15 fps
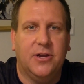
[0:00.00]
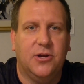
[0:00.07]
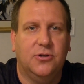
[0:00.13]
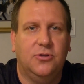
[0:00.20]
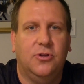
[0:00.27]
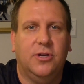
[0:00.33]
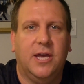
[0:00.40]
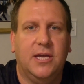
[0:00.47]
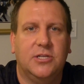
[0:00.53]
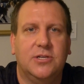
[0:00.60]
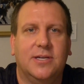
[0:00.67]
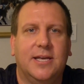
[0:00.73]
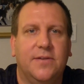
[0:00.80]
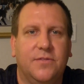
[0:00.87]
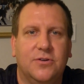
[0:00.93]
you're looking to
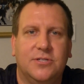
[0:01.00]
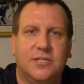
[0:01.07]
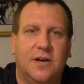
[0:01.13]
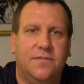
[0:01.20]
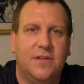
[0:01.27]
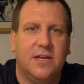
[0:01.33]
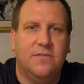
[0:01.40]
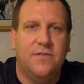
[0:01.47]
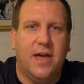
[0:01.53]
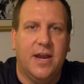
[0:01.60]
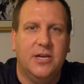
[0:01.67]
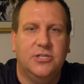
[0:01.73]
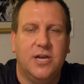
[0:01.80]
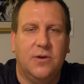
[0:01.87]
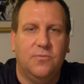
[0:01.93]
give yourself the
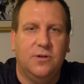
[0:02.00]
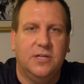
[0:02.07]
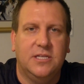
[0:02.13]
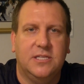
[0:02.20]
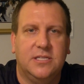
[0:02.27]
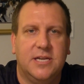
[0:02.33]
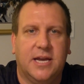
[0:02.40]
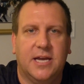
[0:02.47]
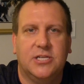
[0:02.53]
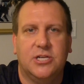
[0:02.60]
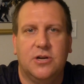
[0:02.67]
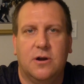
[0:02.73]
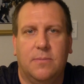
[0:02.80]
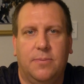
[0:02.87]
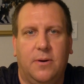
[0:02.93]
advantage and really stick it
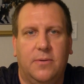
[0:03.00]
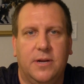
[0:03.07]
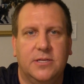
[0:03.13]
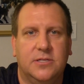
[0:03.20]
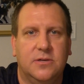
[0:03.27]
to your opponent.